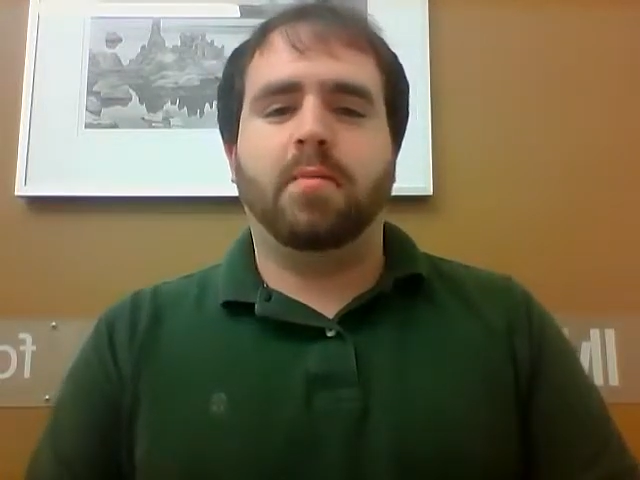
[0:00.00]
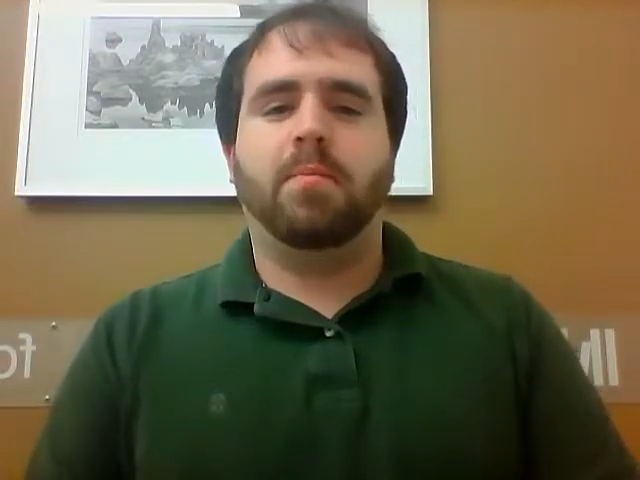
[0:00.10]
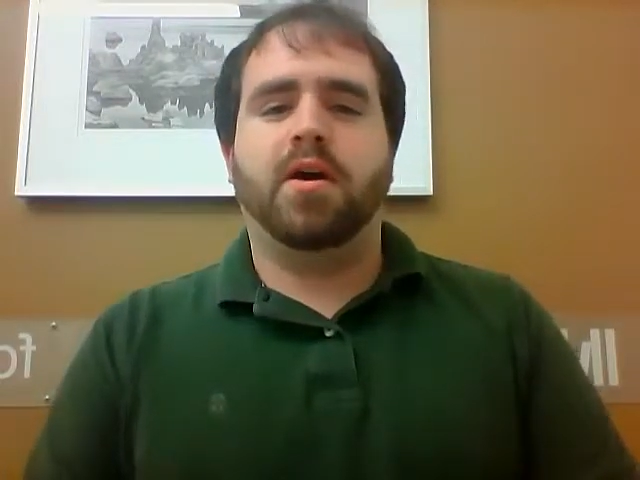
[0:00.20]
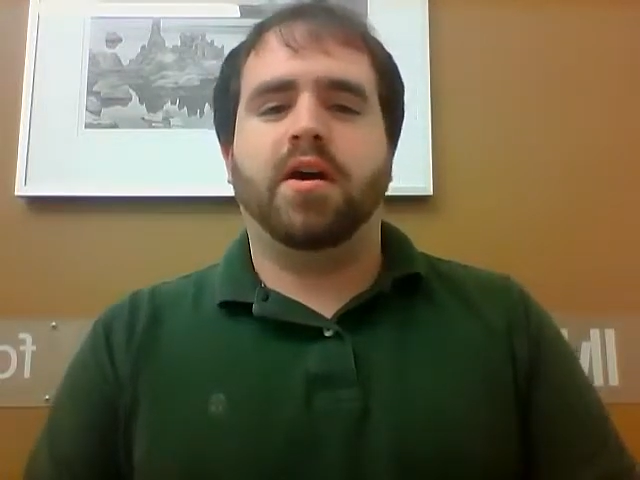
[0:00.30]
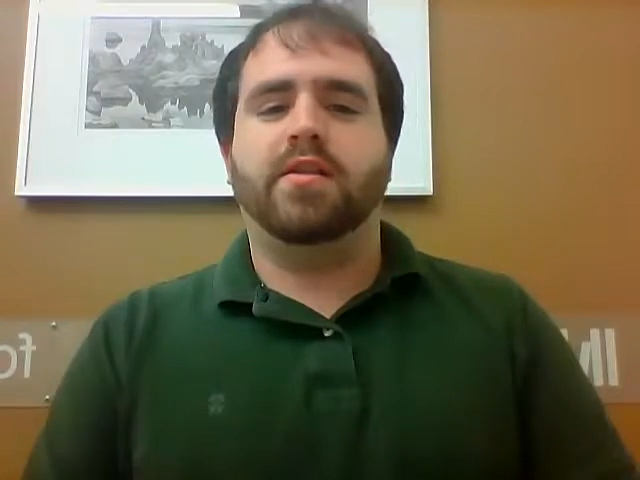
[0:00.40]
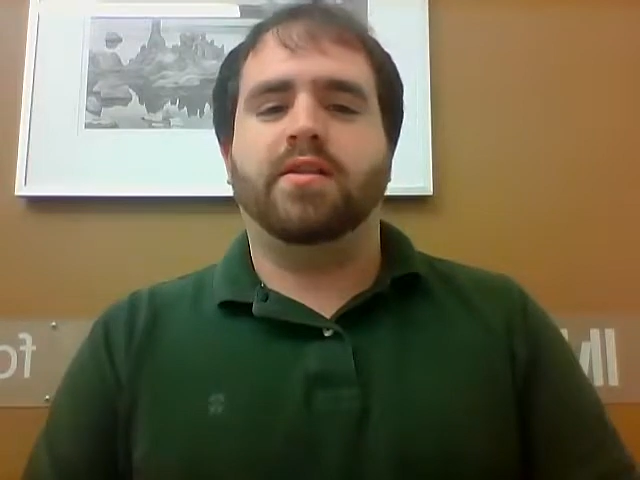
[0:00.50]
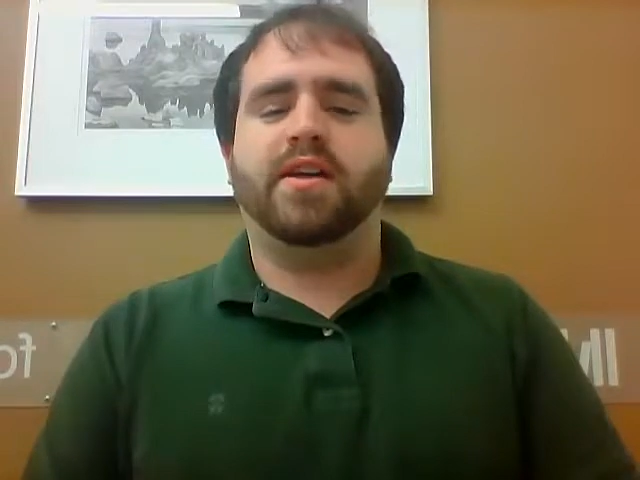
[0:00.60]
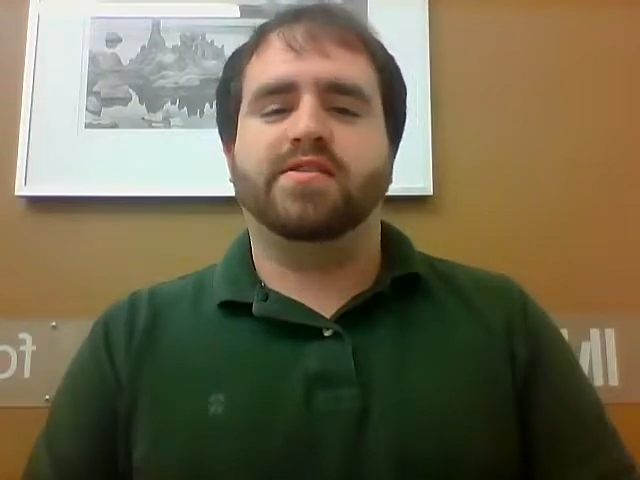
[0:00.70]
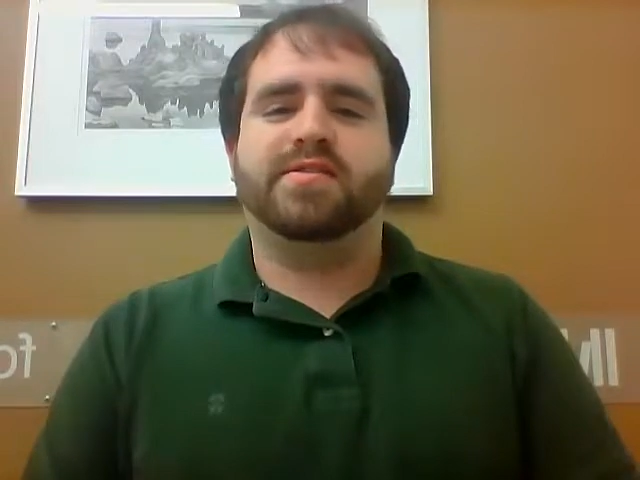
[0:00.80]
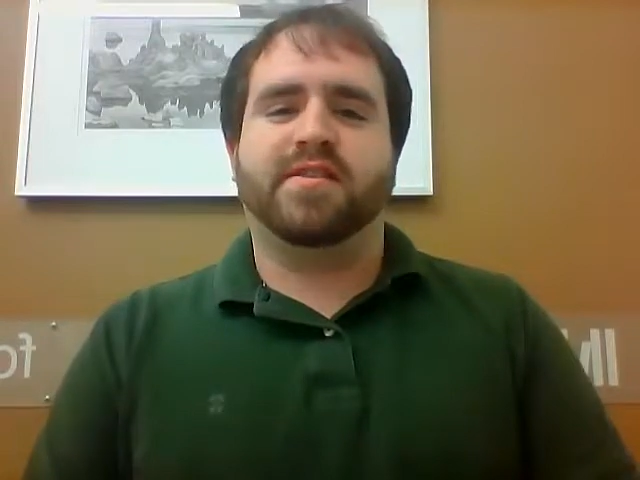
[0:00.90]
but
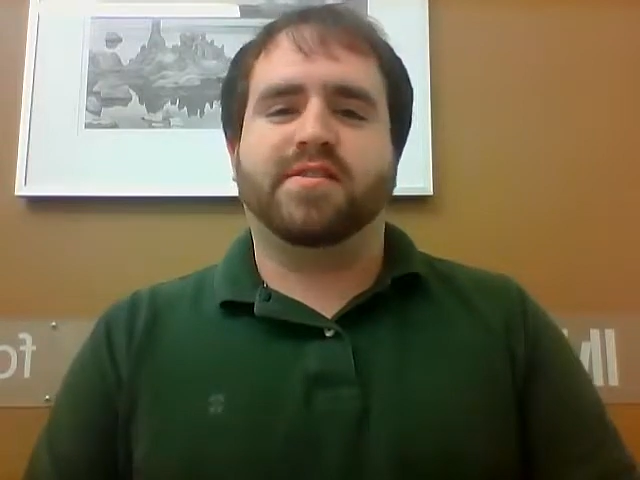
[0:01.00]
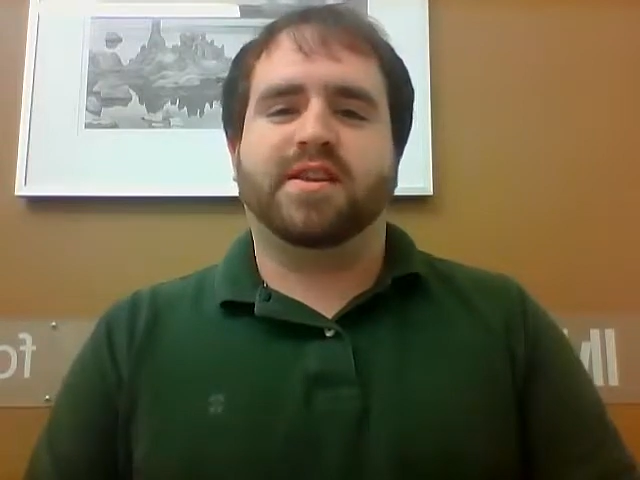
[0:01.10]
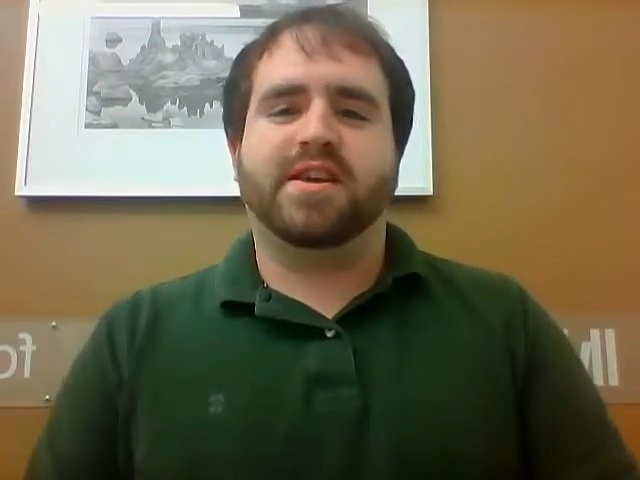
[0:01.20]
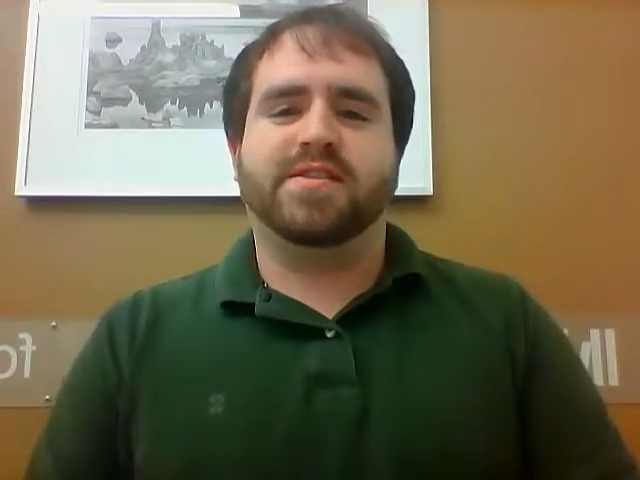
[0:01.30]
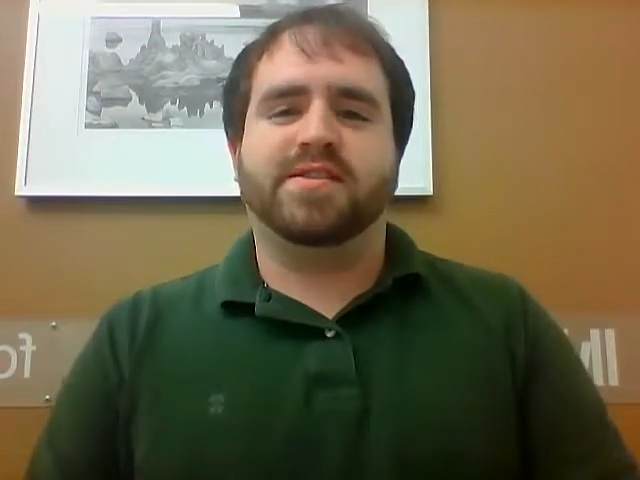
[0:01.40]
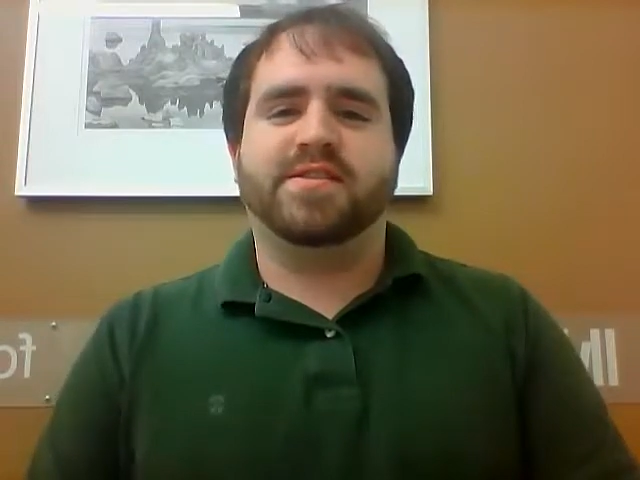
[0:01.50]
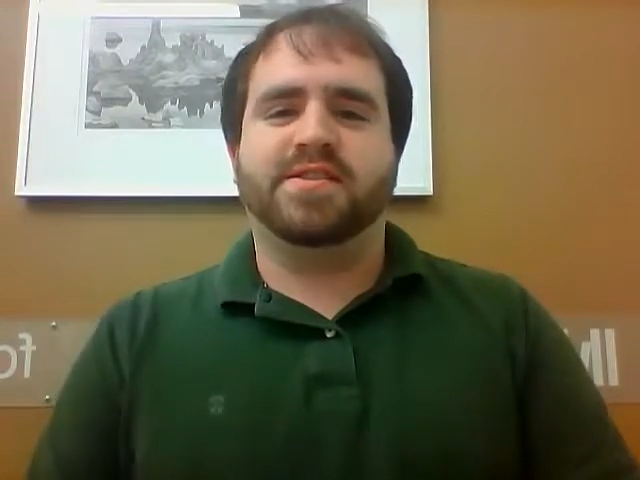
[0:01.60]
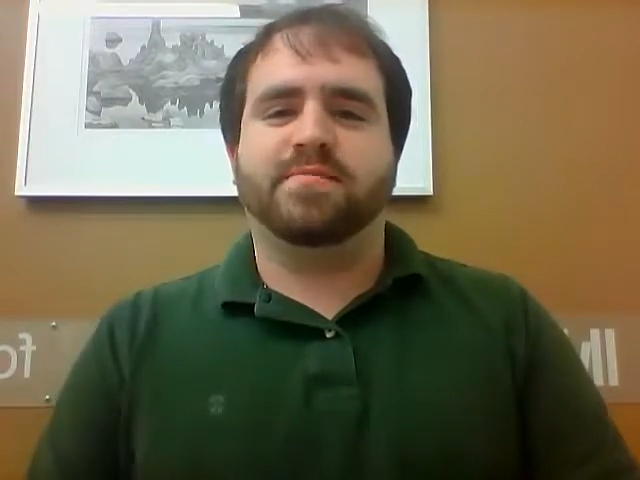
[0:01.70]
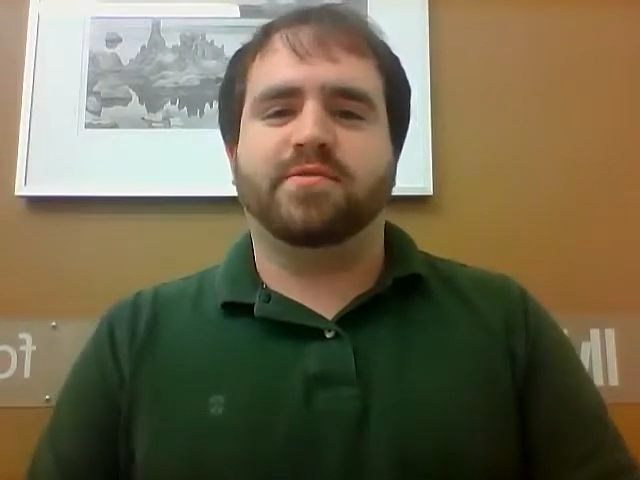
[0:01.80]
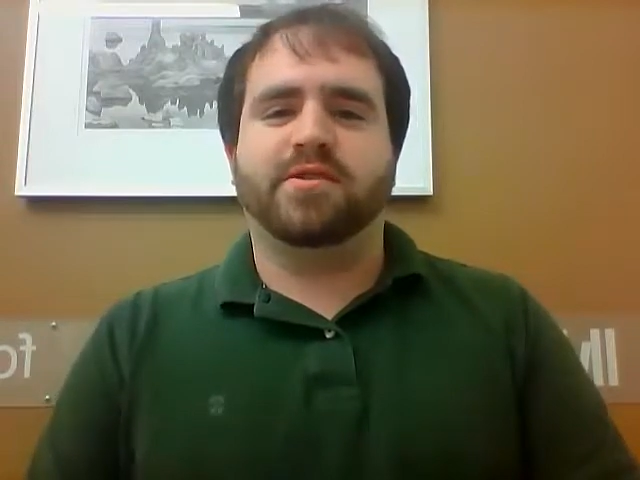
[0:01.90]
that is not the case in
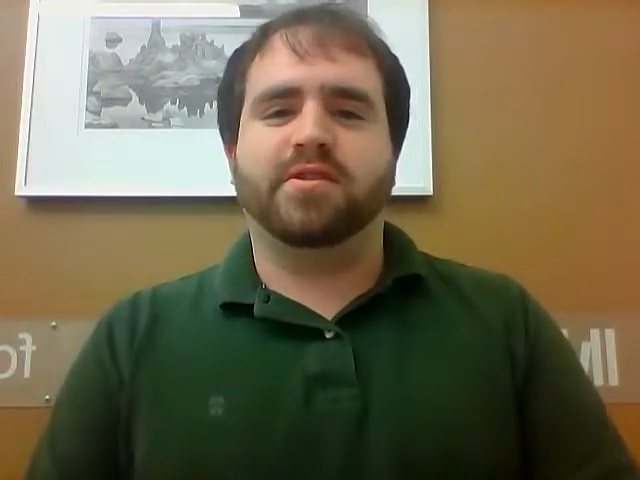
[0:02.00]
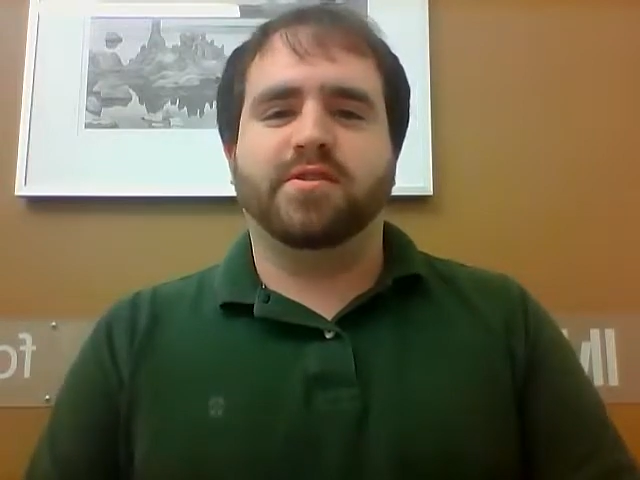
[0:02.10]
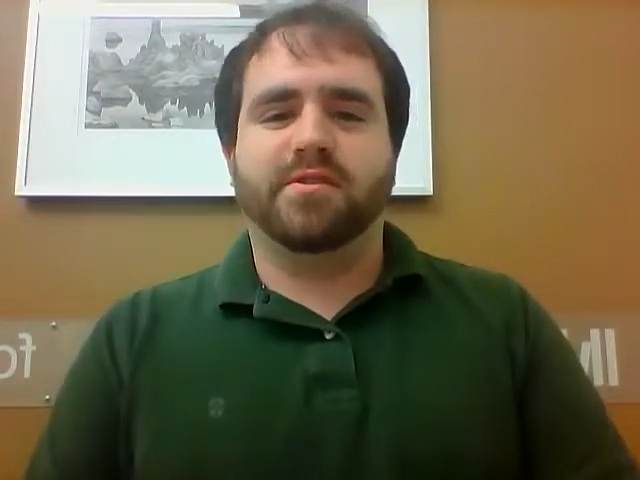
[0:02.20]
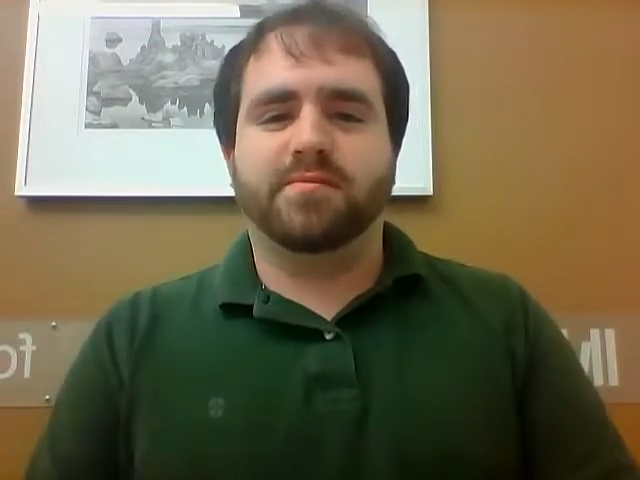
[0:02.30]
this book.